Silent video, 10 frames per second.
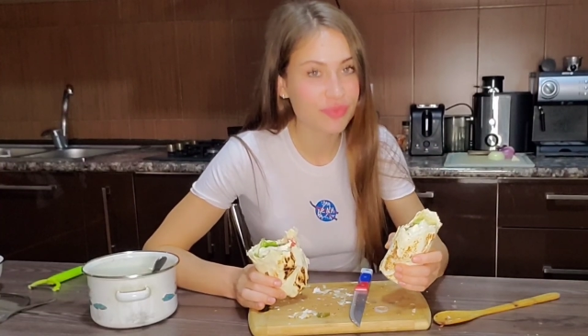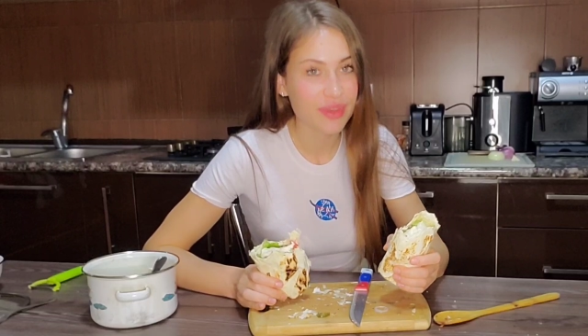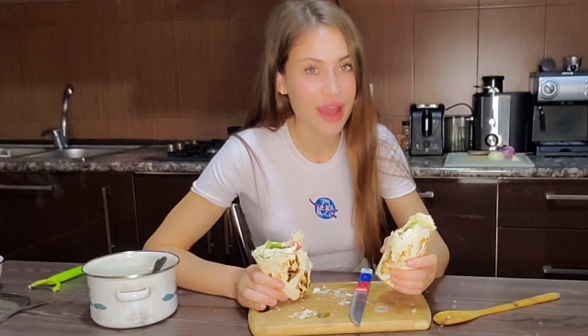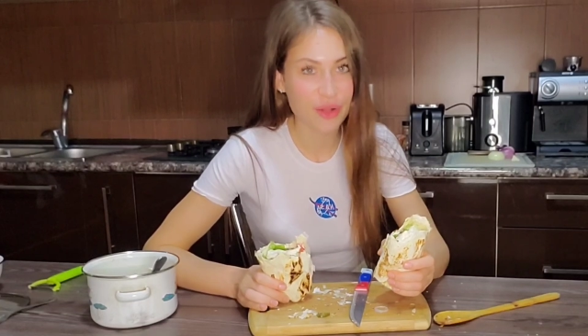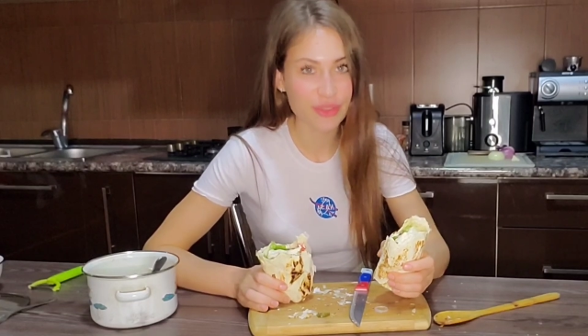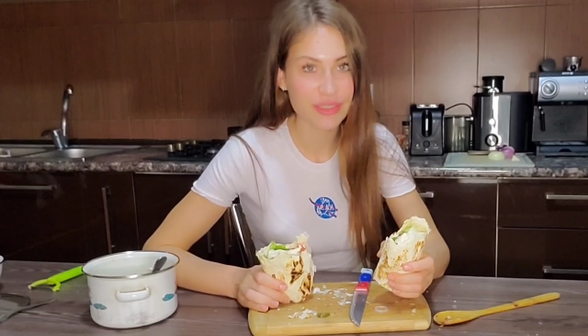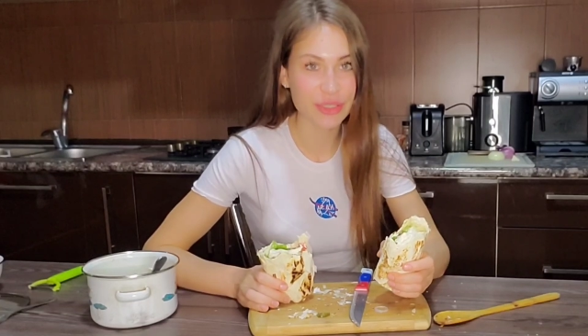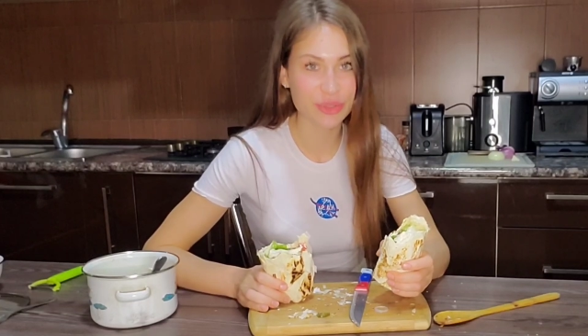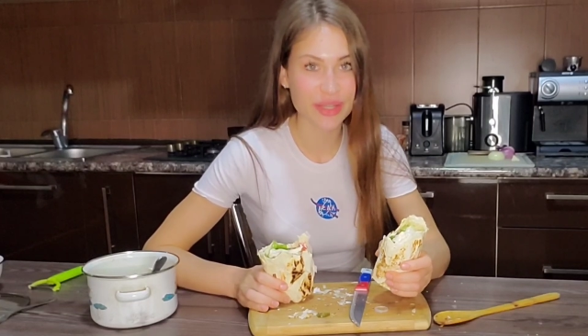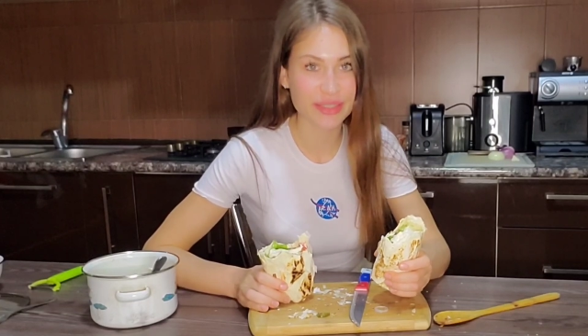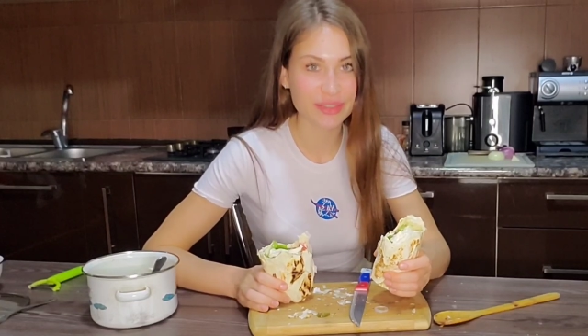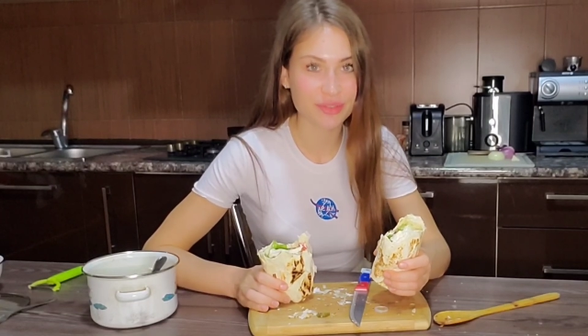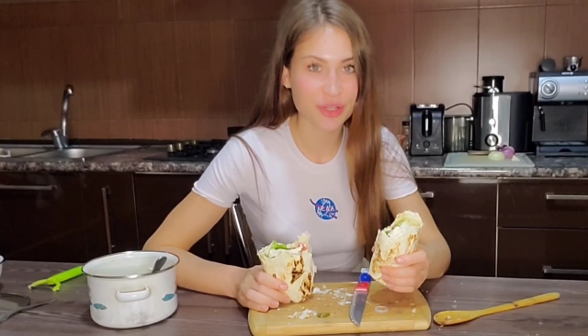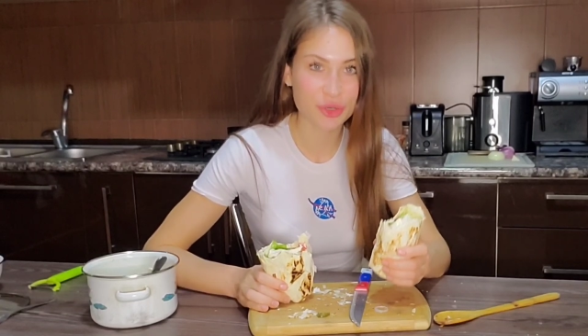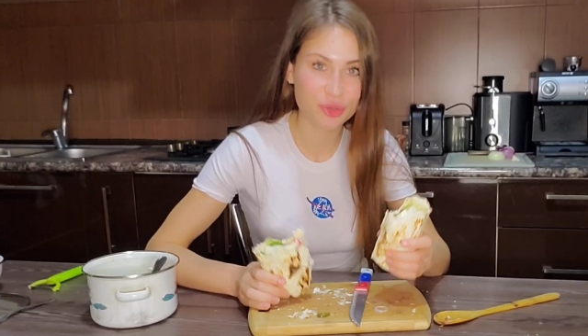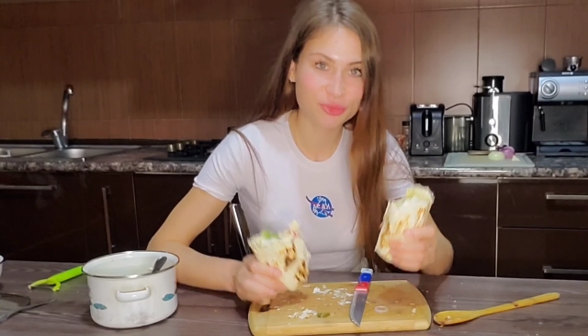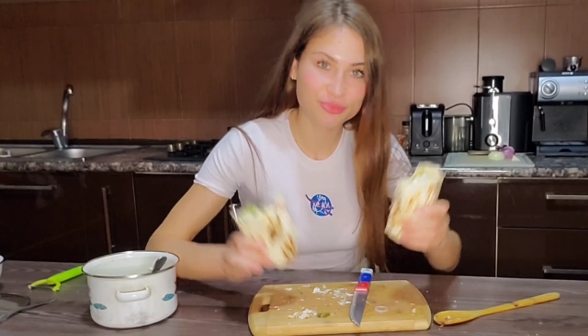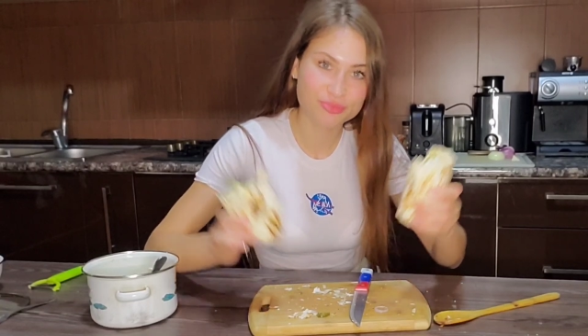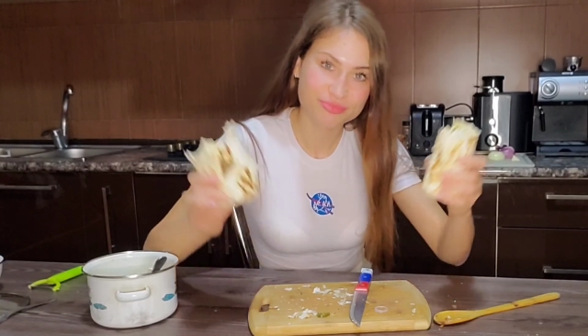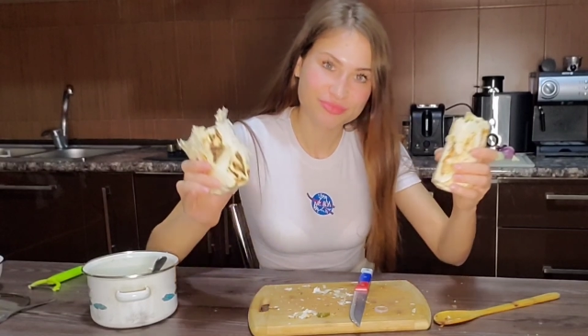I will see you next video.
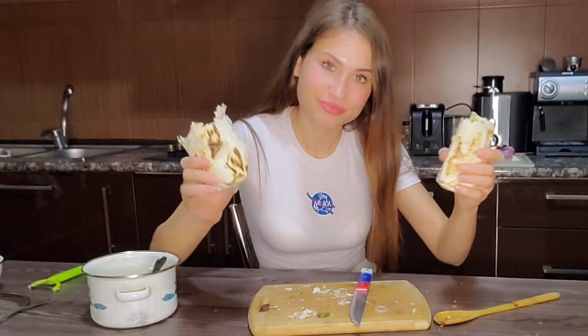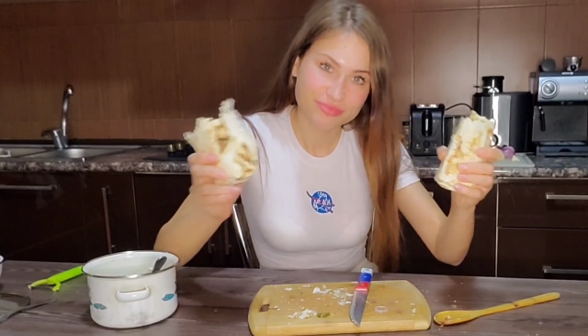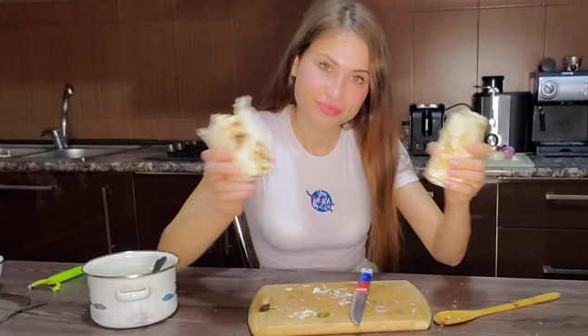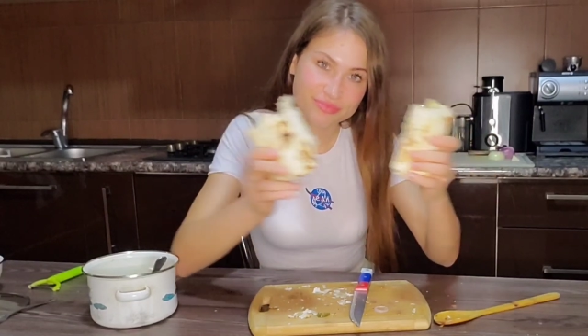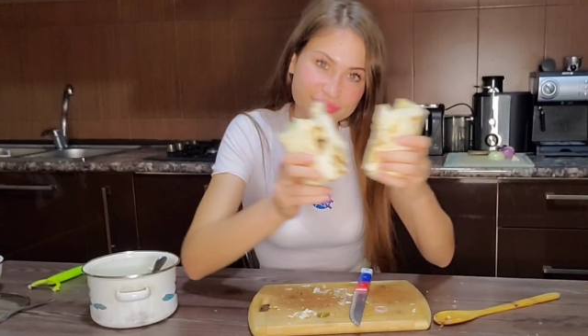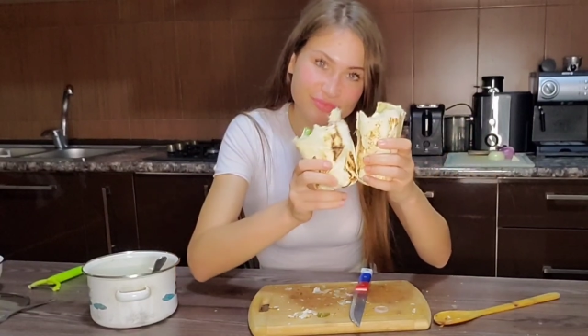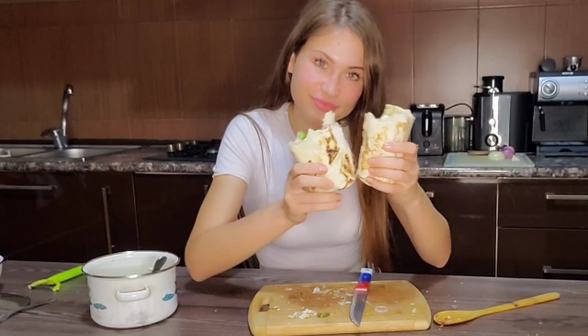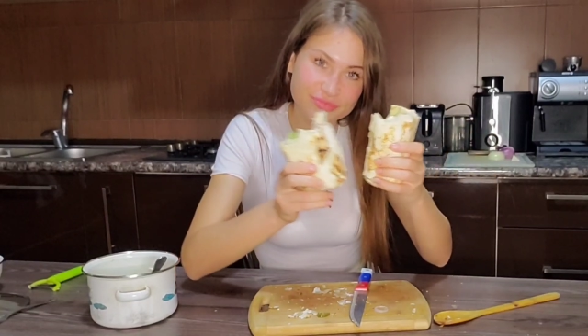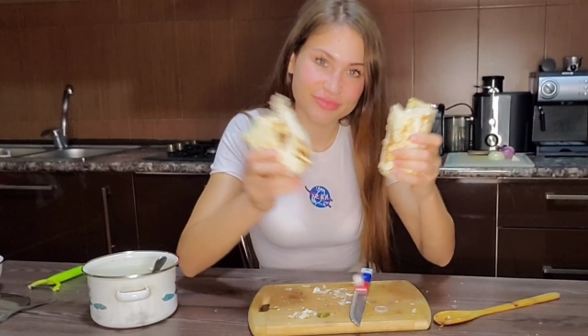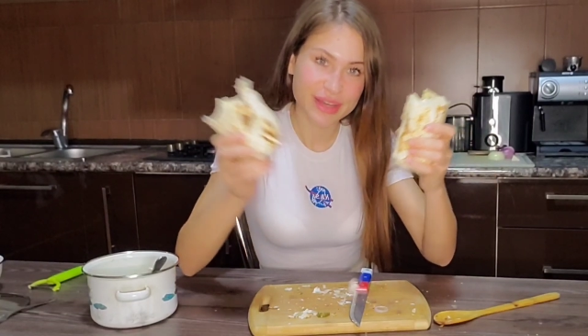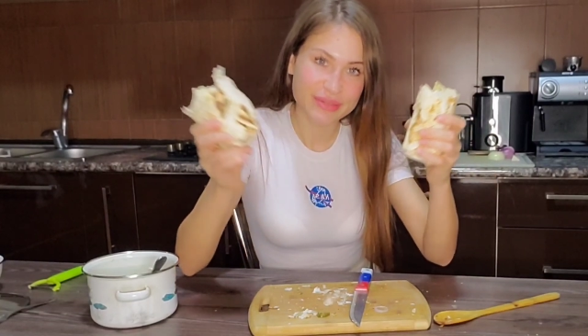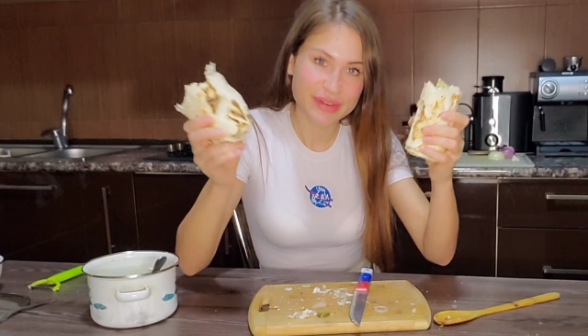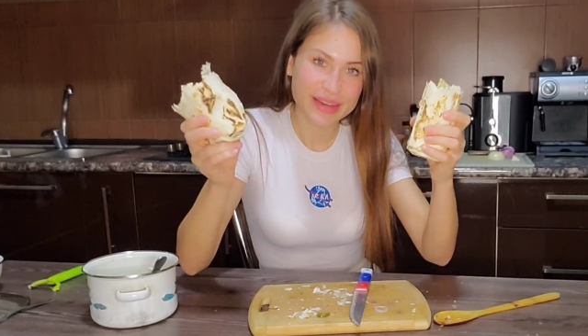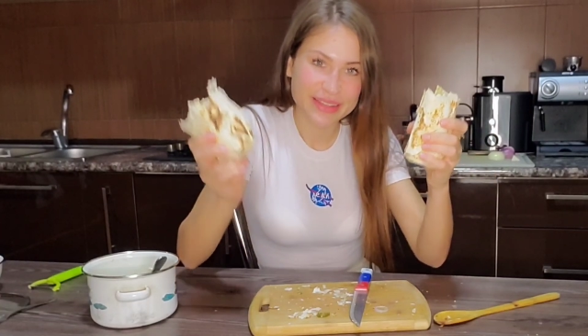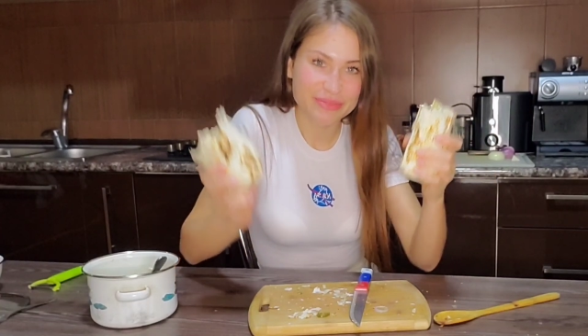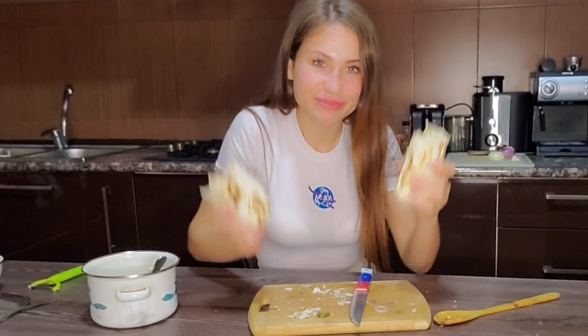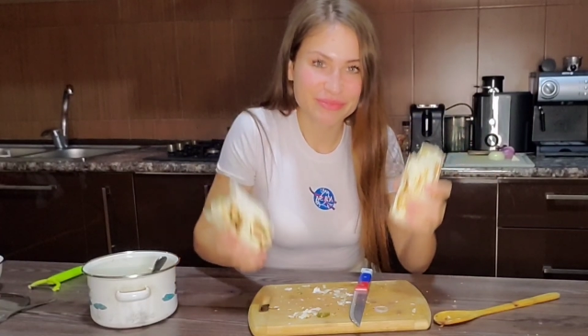Bye bye.